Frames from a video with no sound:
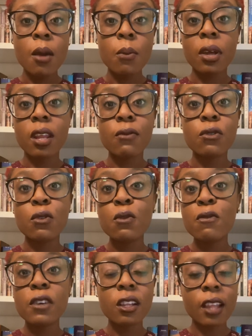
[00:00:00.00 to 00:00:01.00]
but if you
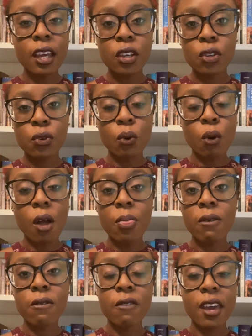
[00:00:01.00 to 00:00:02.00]
feel like you're on
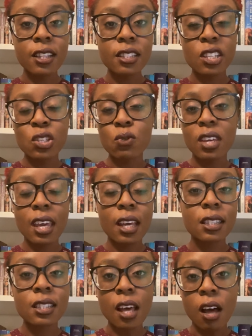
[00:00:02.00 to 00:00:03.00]
the fence and you
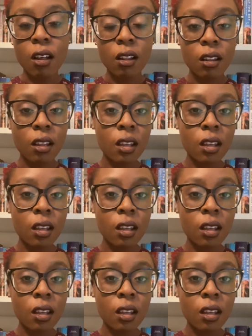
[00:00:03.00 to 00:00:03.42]
can't tell,